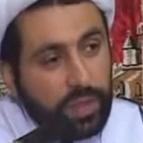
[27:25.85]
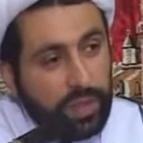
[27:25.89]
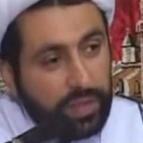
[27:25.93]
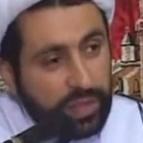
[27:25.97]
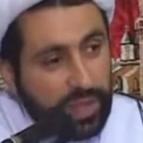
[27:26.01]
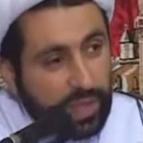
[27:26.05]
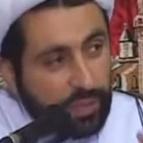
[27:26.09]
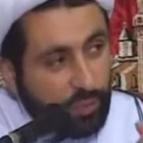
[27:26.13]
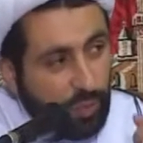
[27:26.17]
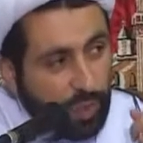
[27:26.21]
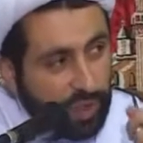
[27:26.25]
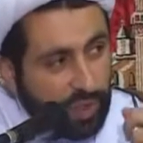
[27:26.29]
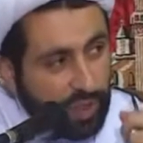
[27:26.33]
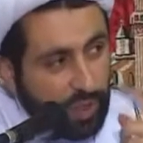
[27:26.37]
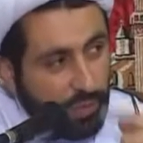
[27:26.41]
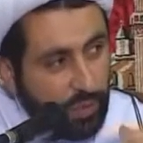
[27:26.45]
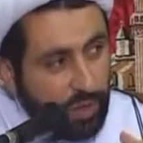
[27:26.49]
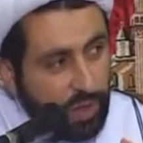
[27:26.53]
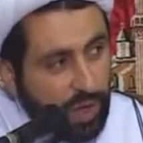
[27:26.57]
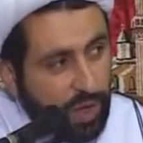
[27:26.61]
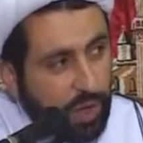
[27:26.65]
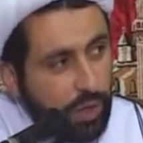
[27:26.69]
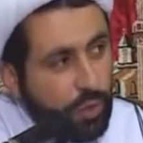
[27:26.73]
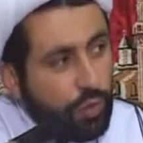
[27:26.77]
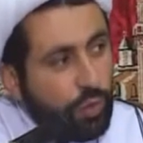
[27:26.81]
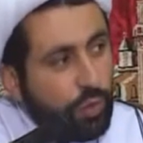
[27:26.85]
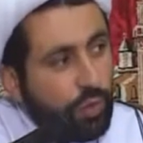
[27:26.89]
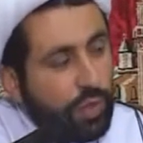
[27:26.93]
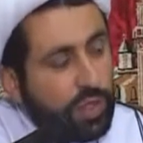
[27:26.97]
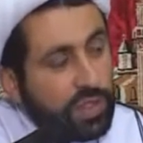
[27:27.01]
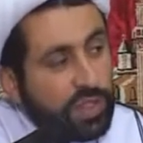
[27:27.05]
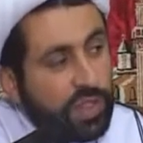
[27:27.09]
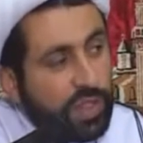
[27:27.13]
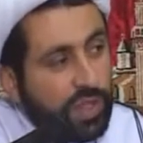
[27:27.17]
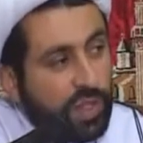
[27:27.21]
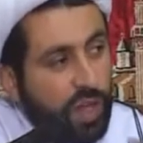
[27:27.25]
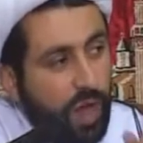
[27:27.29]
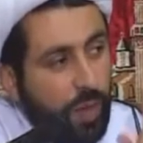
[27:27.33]
that whatever I do is
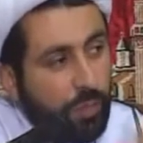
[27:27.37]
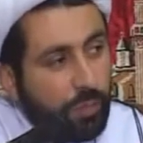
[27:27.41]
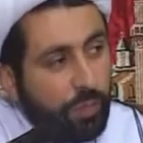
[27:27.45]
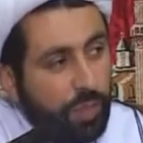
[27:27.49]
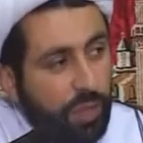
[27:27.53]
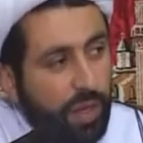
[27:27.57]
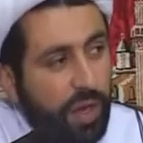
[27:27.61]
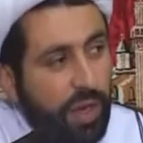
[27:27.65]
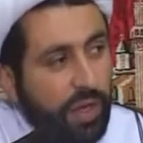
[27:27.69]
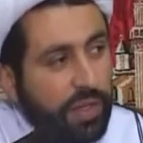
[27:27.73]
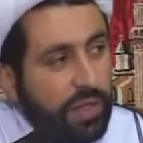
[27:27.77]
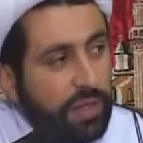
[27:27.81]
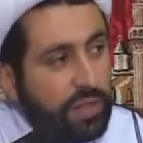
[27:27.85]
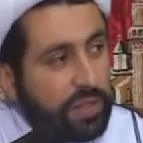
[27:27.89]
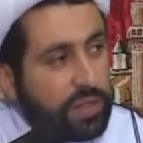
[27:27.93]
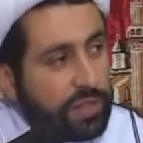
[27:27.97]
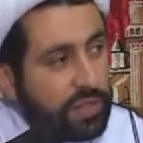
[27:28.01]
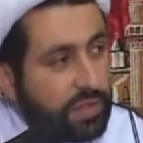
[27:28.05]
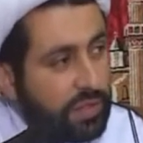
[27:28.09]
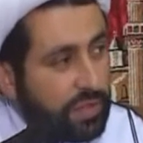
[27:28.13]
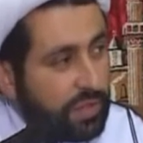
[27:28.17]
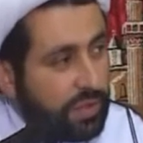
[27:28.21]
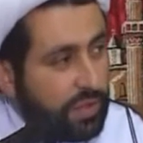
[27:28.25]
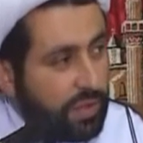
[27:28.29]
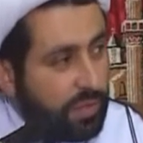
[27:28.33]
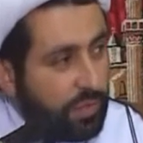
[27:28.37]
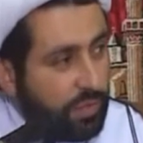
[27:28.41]
in compliance